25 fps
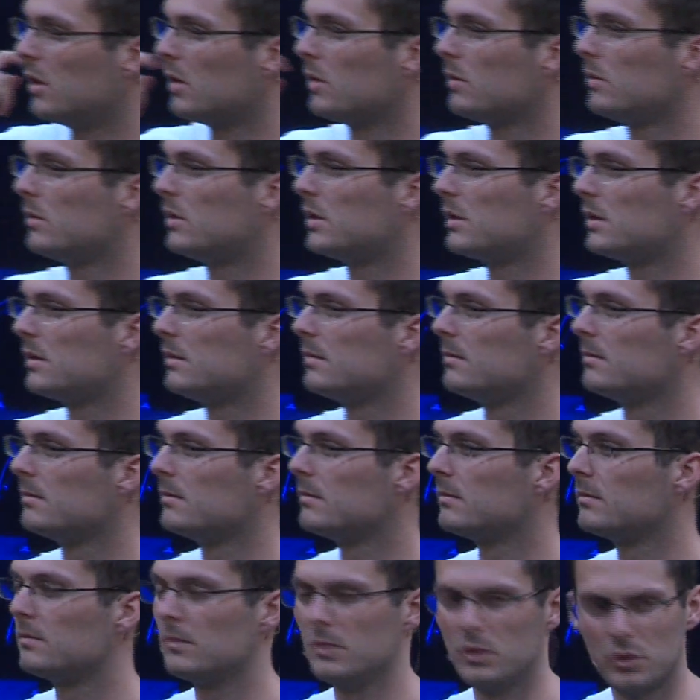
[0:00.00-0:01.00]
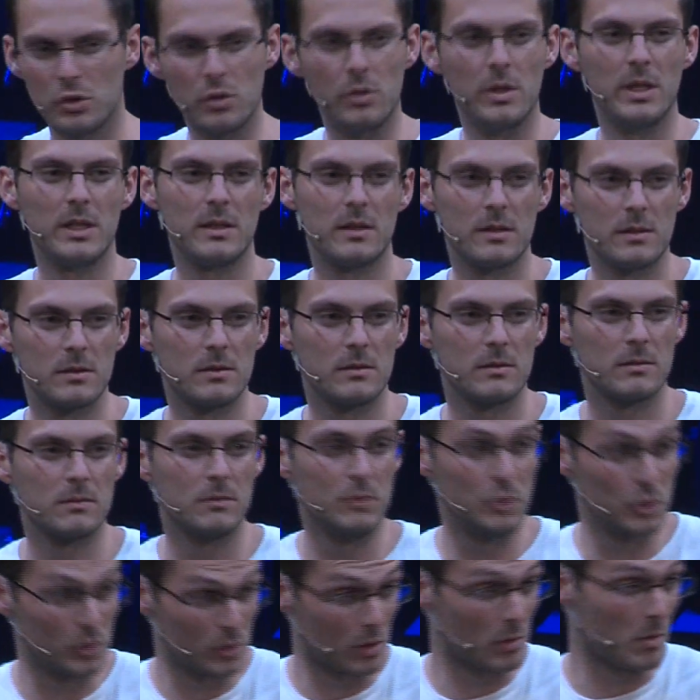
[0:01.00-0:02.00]
don't do it?
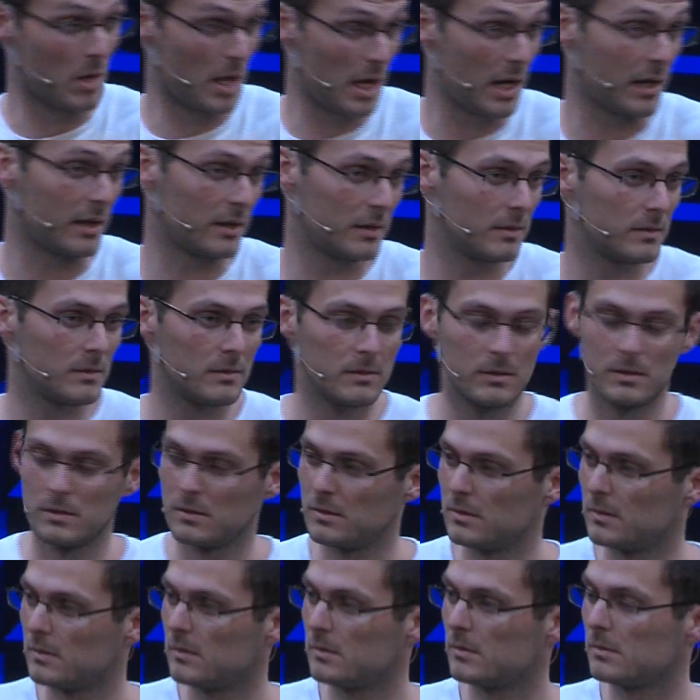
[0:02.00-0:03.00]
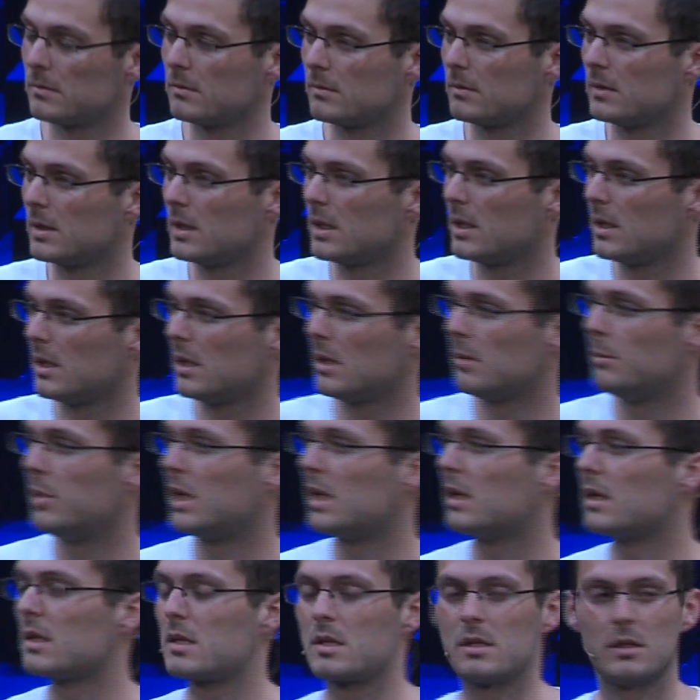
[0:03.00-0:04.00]
Do you know why?
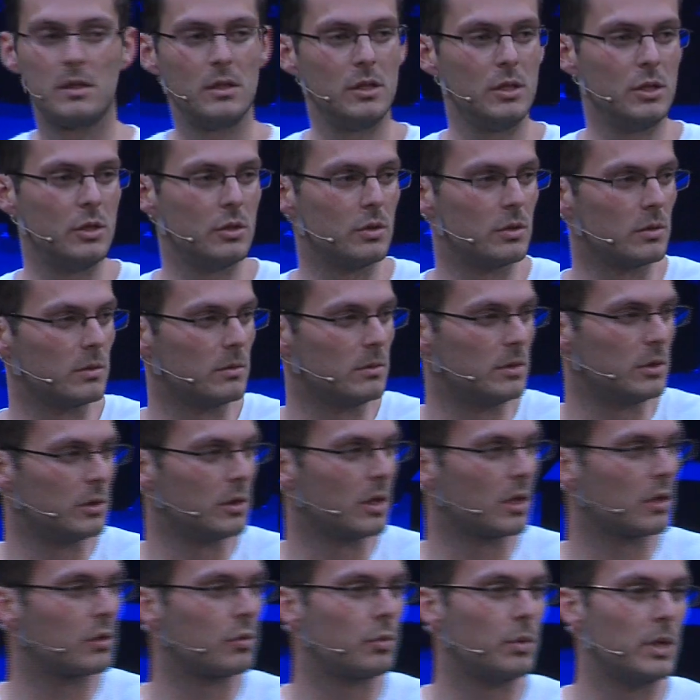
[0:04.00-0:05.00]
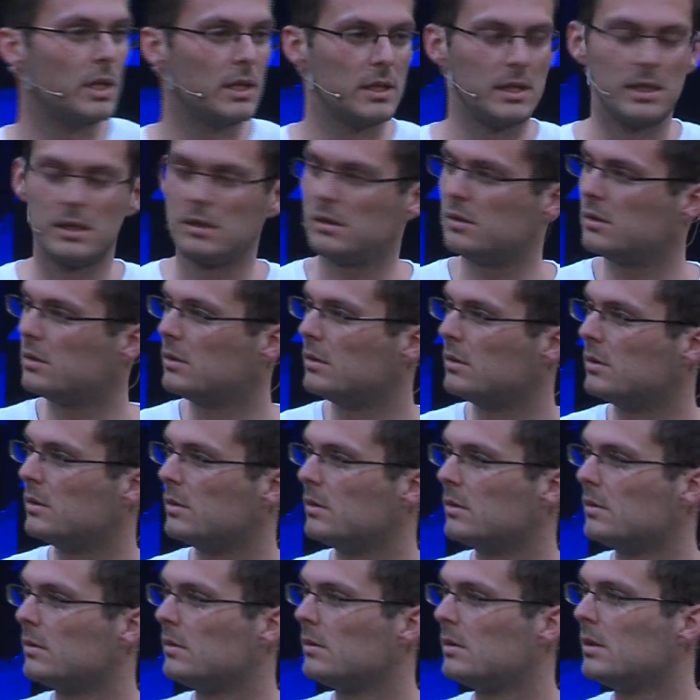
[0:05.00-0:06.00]
Because you're not willing to
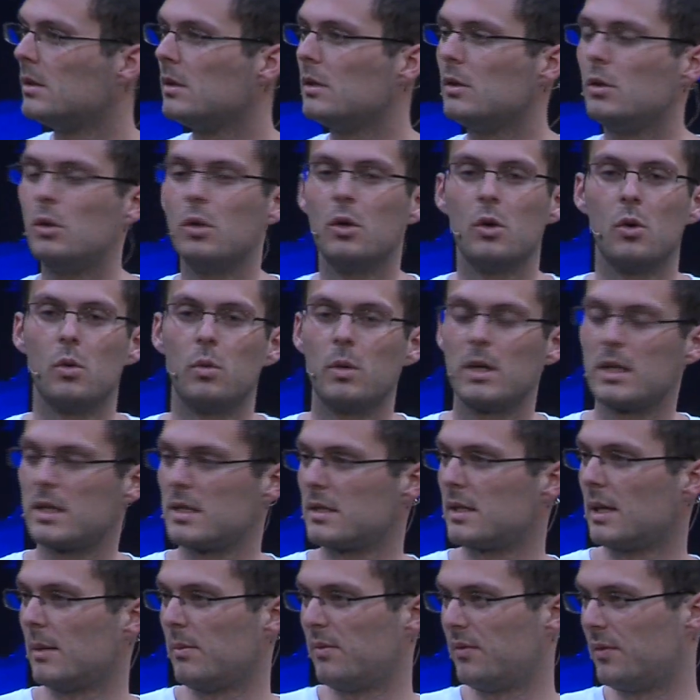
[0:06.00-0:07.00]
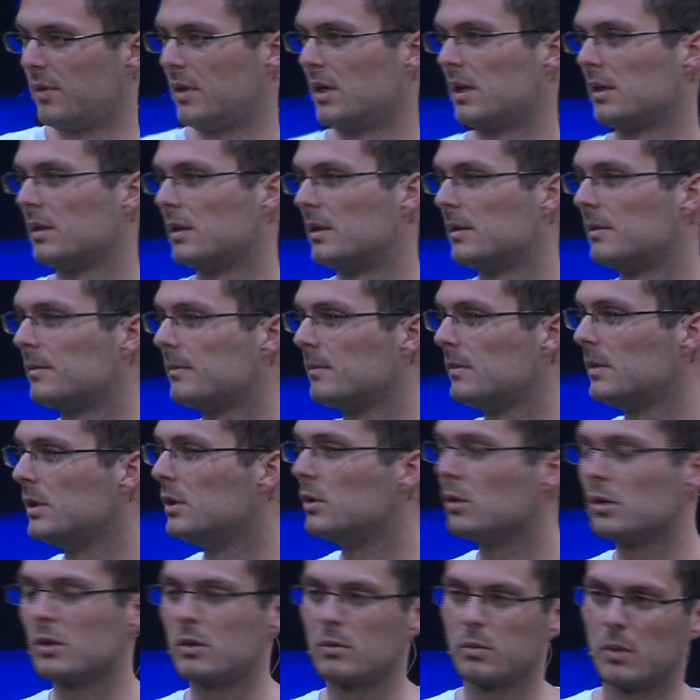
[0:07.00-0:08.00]
go one step further.
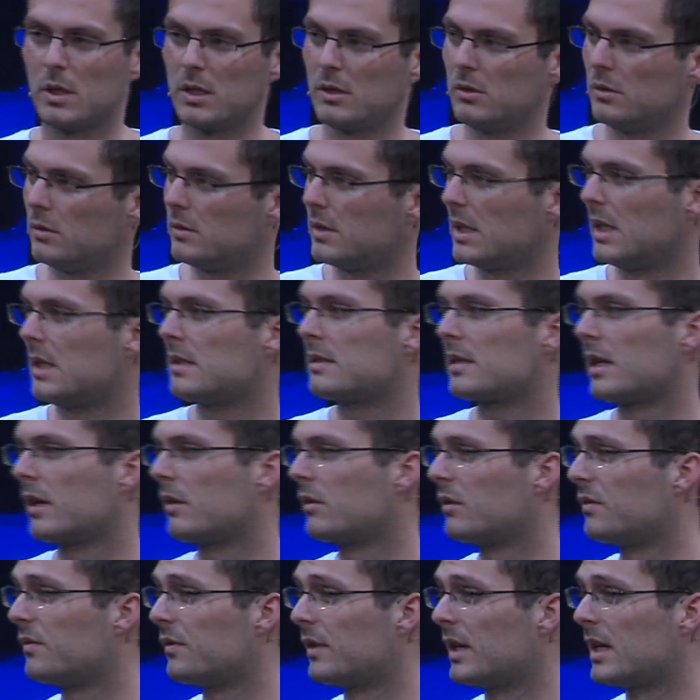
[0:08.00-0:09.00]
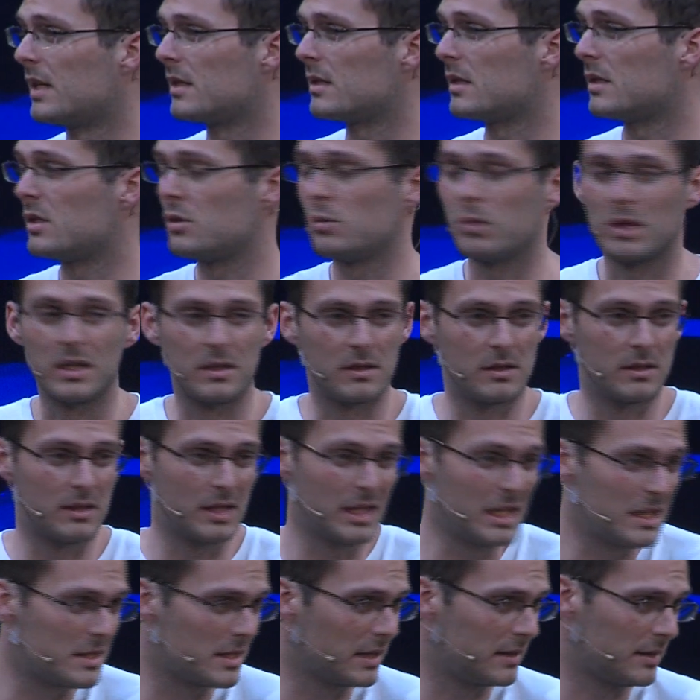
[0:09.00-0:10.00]
You don't want to take sacrifices. You want
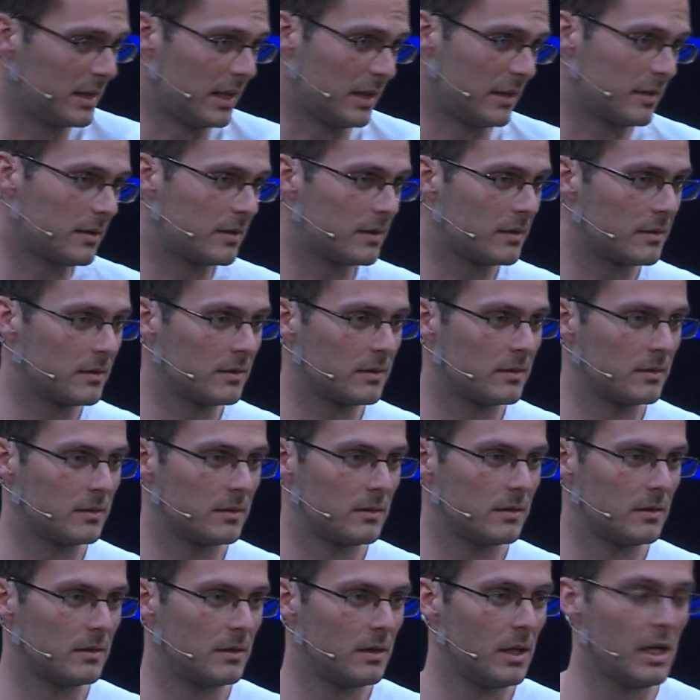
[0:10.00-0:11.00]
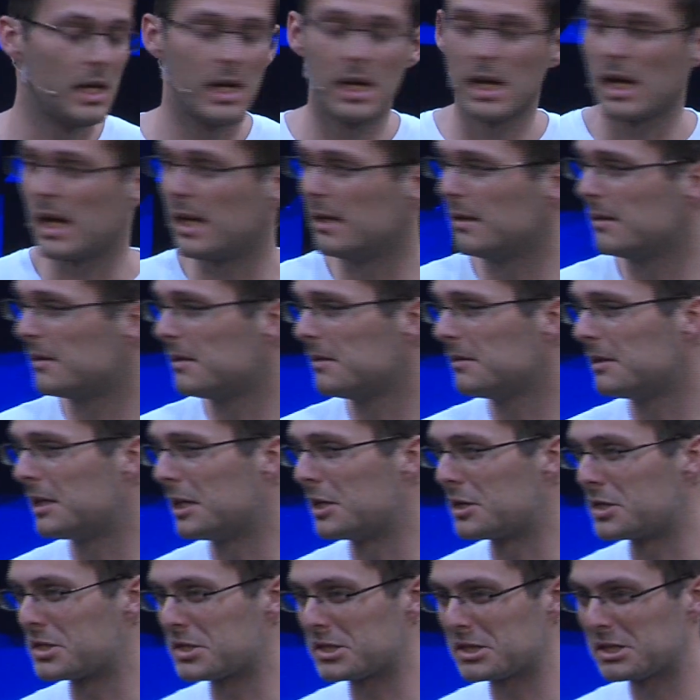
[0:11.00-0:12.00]
easy things. And
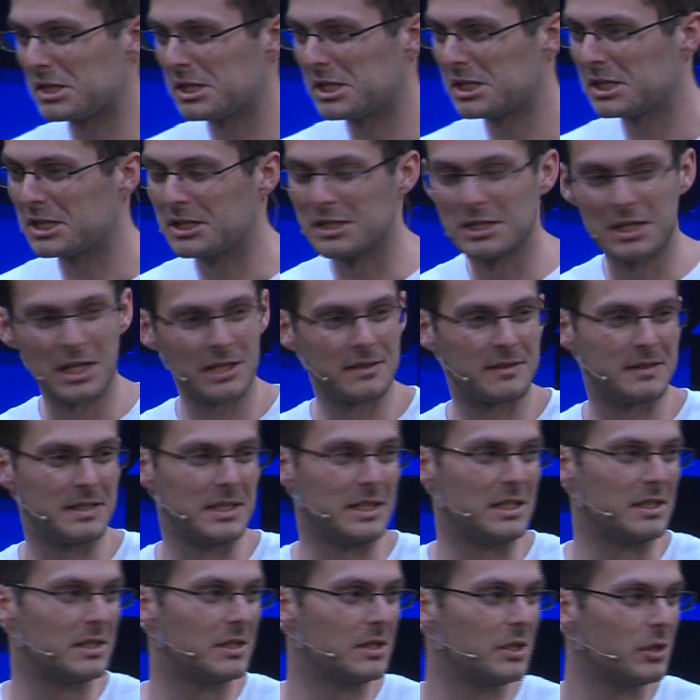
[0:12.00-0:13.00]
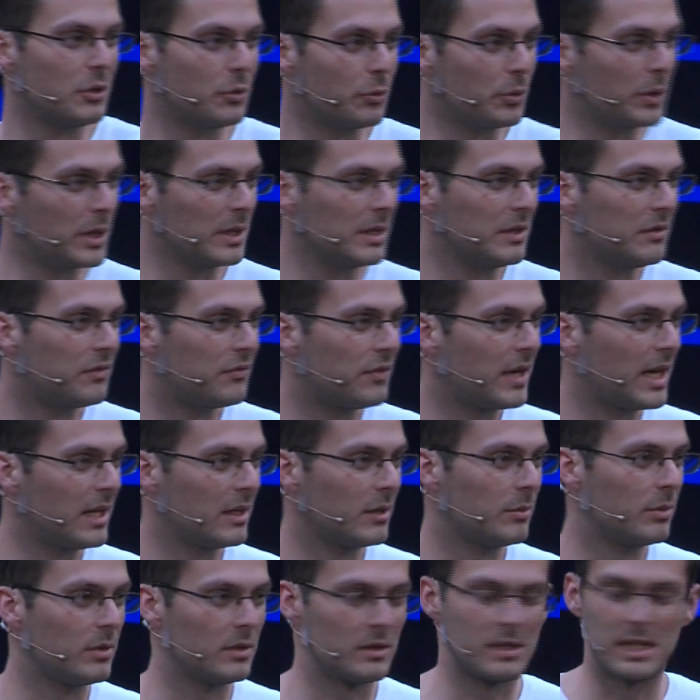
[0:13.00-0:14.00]
there's nothing really
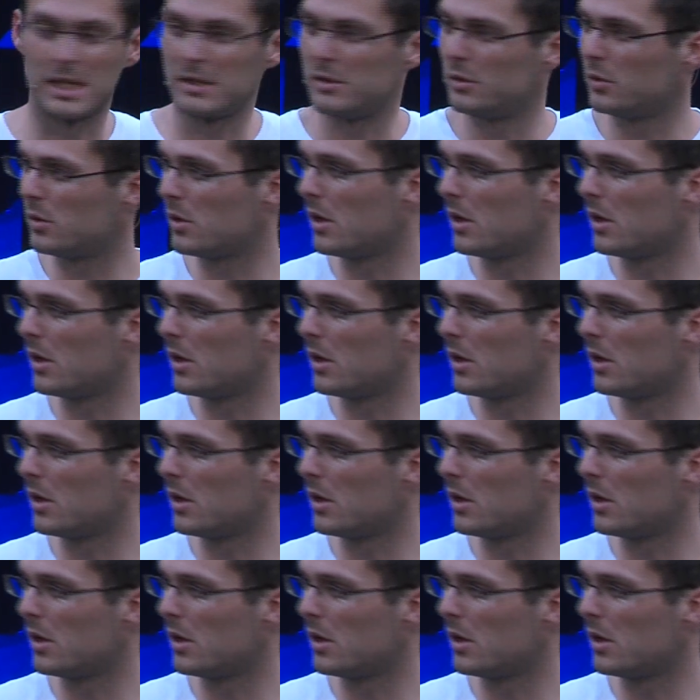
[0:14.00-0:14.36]
valuable that you